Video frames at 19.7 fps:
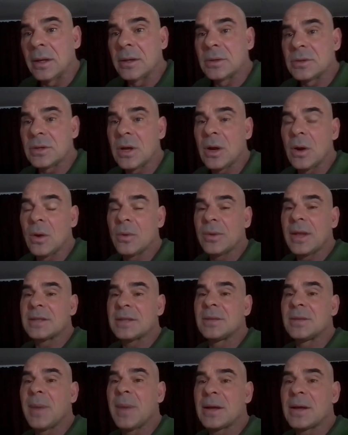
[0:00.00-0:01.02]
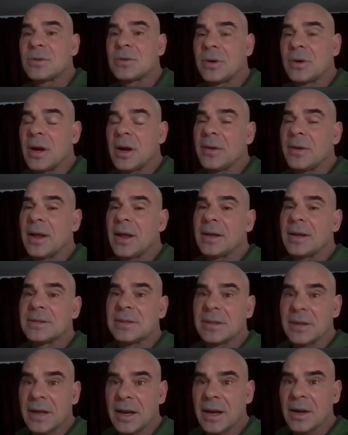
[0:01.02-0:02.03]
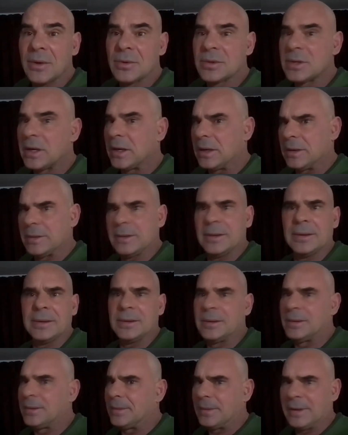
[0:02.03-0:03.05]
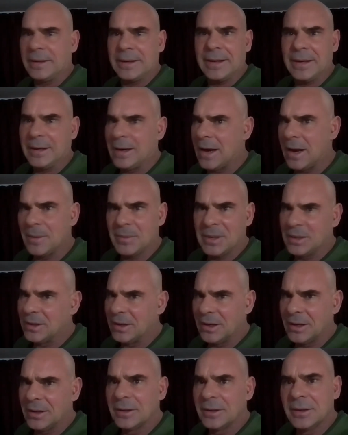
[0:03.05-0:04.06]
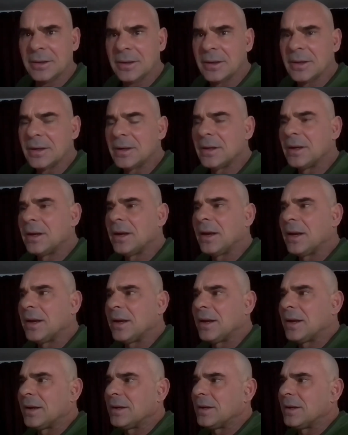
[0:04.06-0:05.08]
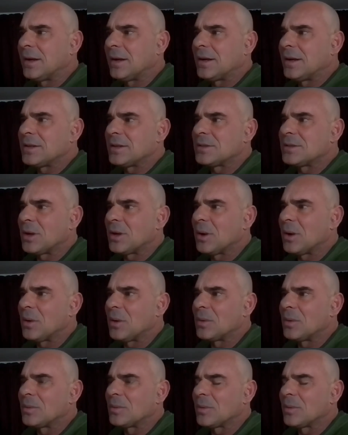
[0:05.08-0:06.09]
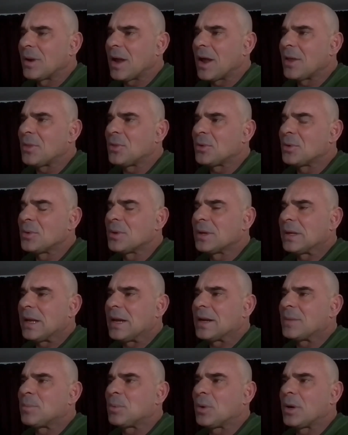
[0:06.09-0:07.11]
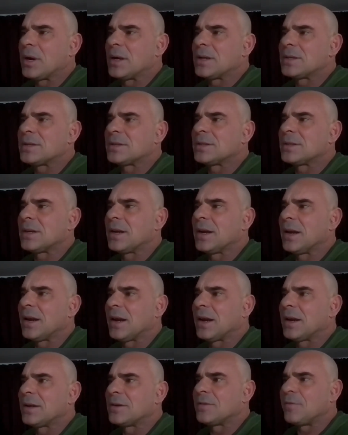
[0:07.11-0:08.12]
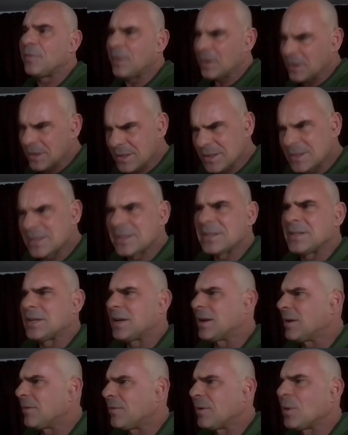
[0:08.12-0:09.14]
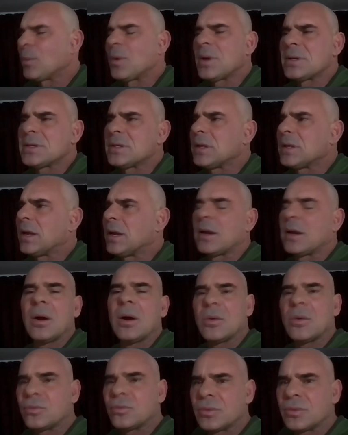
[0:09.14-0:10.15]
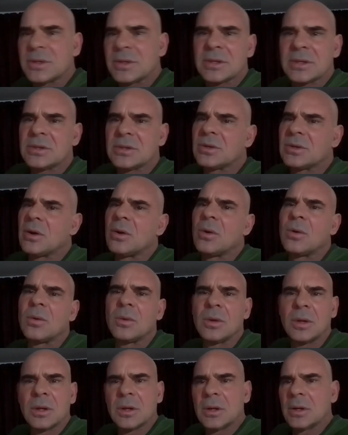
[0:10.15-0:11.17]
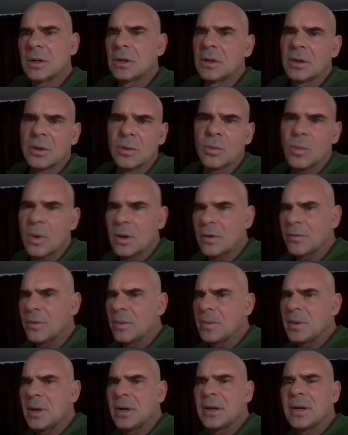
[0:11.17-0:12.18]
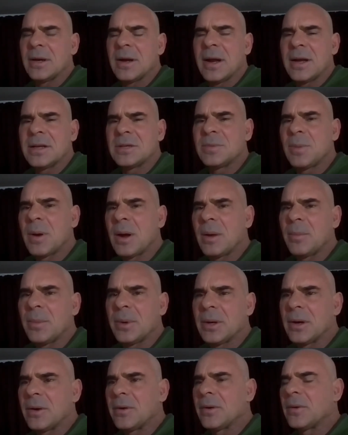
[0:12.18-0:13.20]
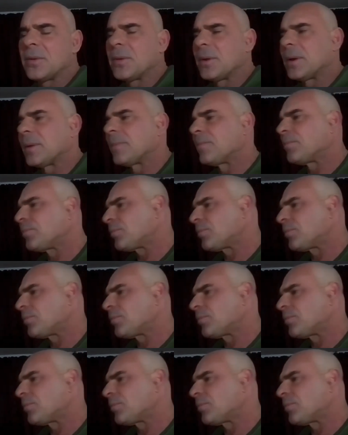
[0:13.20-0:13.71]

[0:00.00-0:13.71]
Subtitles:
So that's the backstory on that. And today it was like, it cannot be done. And so got through the leg press and feeling stiff. It wasn't like, oh, this is so wonderful, I'm getting a nice pump and everything.